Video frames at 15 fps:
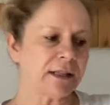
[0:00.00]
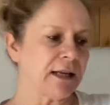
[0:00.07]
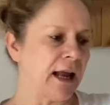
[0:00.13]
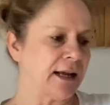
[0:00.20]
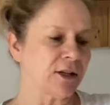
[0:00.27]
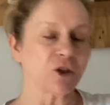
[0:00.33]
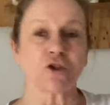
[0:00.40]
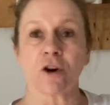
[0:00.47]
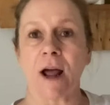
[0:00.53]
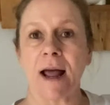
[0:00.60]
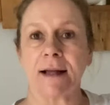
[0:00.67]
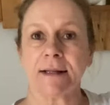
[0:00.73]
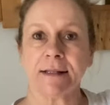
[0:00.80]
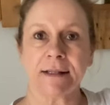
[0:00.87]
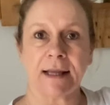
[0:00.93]
next
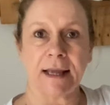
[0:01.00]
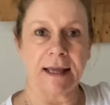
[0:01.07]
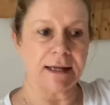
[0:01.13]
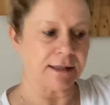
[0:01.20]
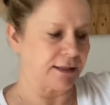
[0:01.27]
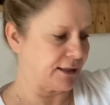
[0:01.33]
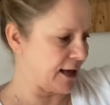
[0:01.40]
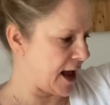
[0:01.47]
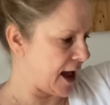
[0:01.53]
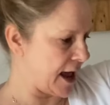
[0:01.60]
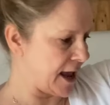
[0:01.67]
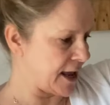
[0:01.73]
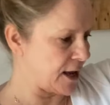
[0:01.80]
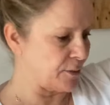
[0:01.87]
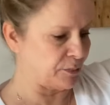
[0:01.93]
dress is
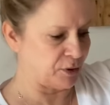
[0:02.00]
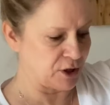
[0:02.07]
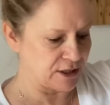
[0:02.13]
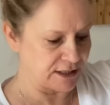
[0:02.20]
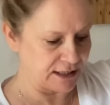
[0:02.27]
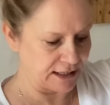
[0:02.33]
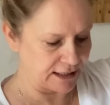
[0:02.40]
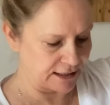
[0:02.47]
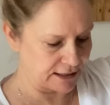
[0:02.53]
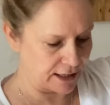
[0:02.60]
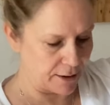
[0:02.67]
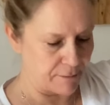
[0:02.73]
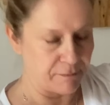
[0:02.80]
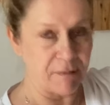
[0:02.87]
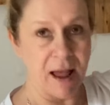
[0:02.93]
a printed
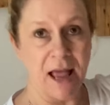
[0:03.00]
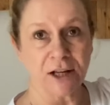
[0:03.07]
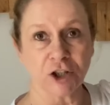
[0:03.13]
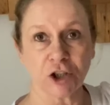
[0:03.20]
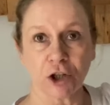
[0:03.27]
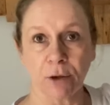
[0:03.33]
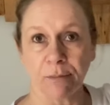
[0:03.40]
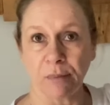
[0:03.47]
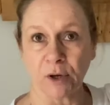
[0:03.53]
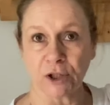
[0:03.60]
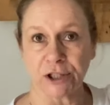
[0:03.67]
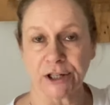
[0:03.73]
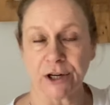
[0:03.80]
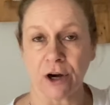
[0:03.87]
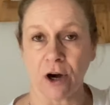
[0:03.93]
mesh
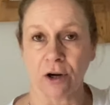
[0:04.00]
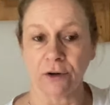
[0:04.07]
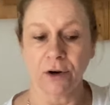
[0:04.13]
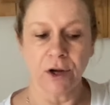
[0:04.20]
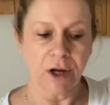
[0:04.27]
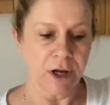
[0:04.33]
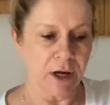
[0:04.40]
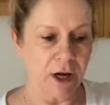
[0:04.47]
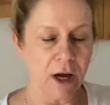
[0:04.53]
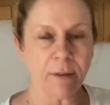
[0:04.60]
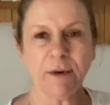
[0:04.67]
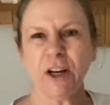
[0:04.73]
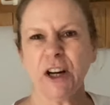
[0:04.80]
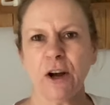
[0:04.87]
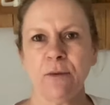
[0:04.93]
bodycon.
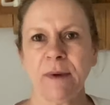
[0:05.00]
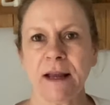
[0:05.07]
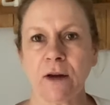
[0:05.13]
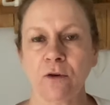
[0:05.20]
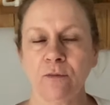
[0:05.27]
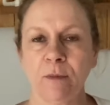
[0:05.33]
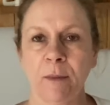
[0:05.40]
You know me, I love my